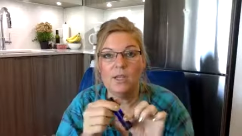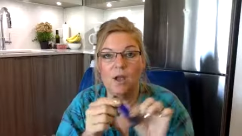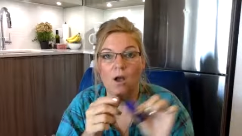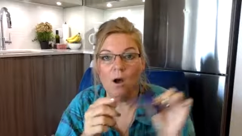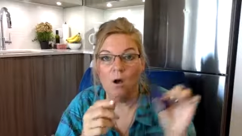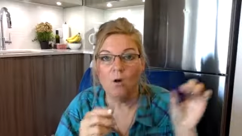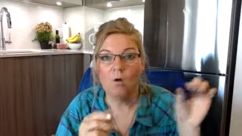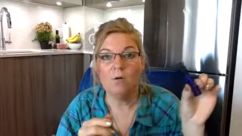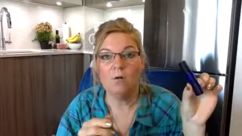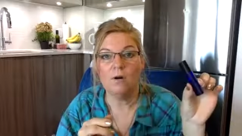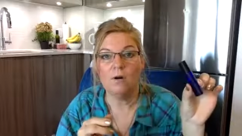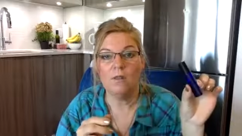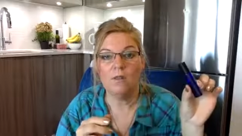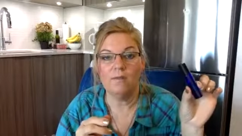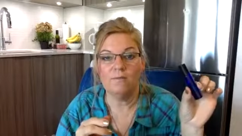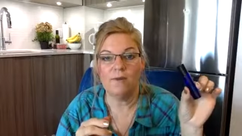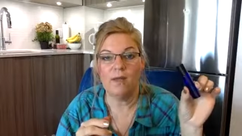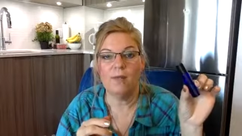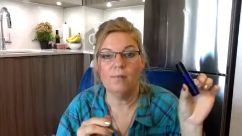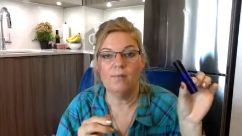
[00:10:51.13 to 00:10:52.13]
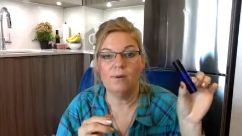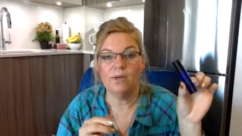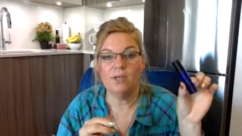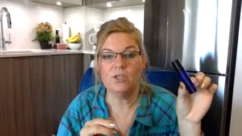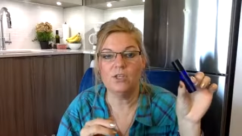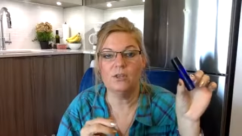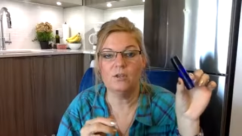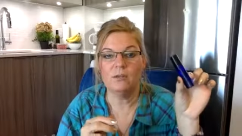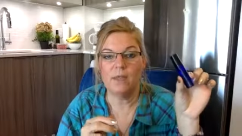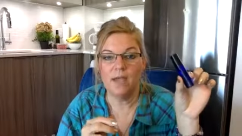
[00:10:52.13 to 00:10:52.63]
own the
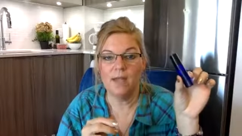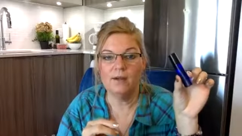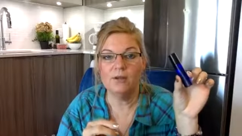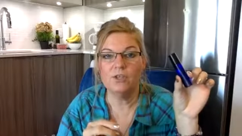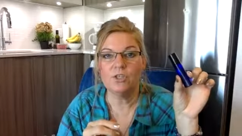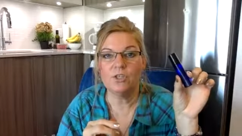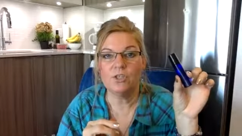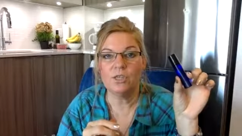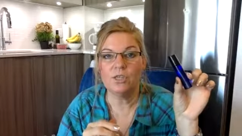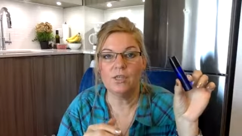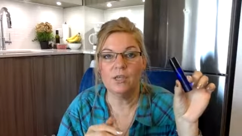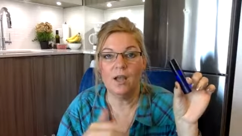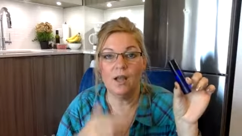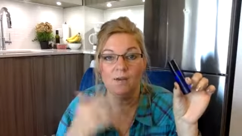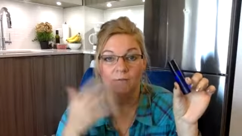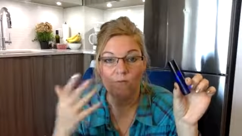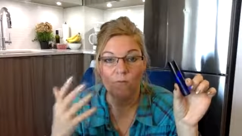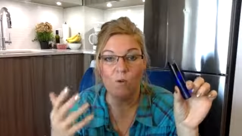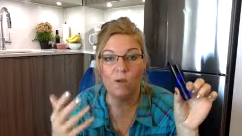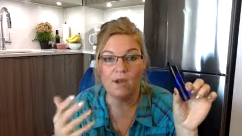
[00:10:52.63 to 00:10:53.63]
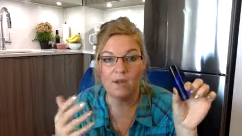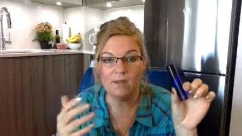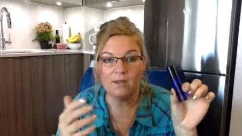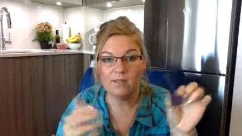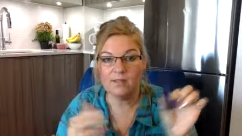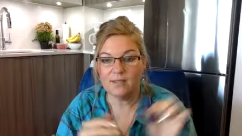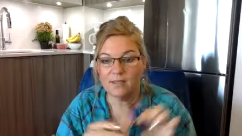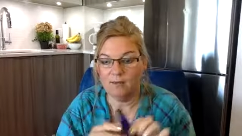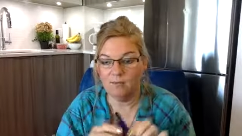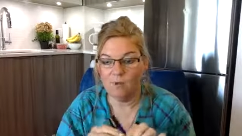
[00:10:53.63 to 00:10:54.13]
vibrational energy of what it is
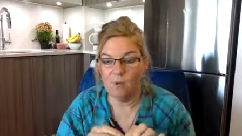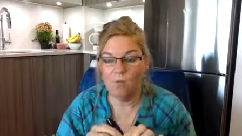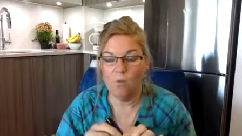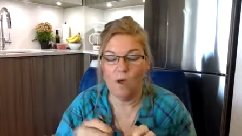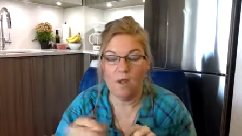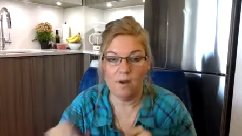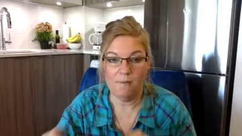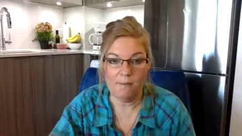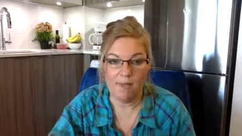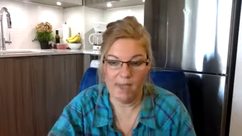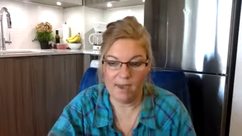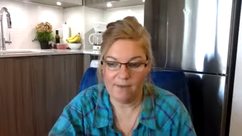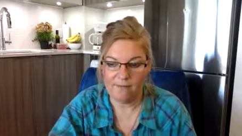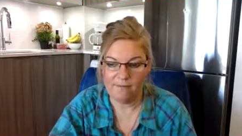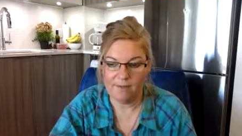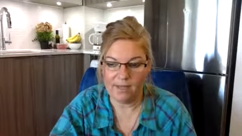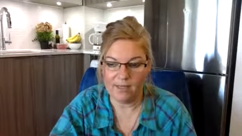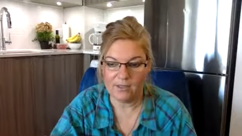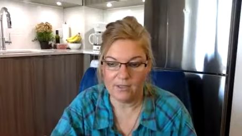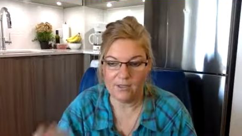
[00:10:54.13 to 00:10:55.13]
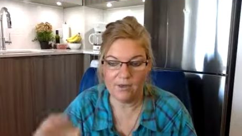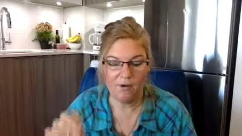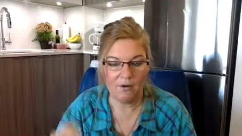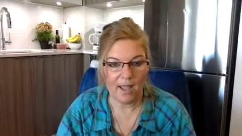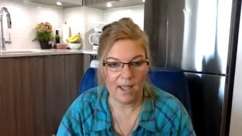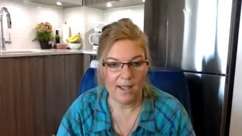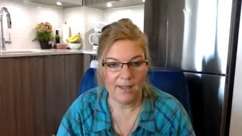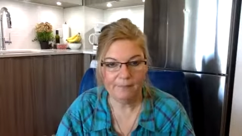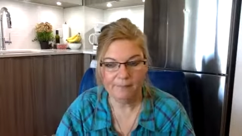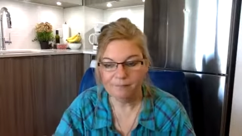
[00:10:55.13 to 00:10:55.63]
that we want to manifest,
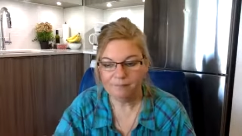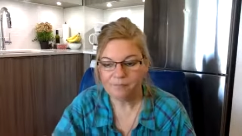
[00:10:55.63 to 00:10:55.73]
okay?